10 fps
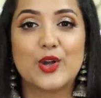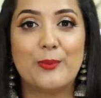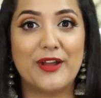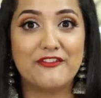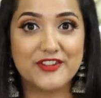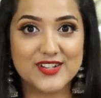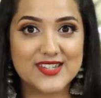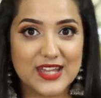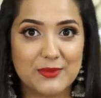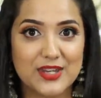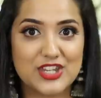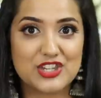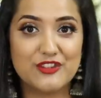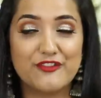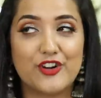So my first
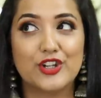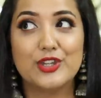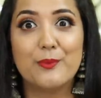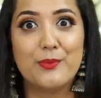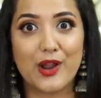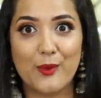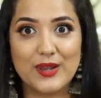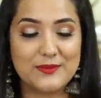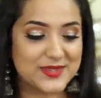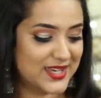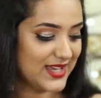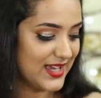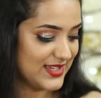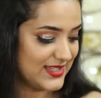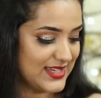recommendation for the brown
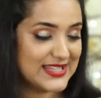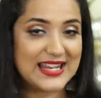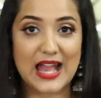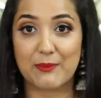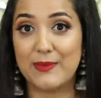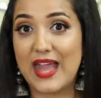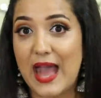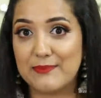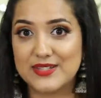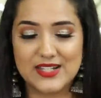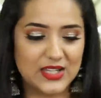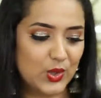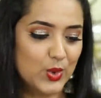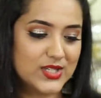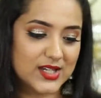lipstick is this Lakme
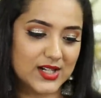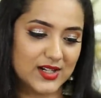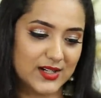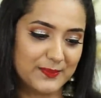Absolute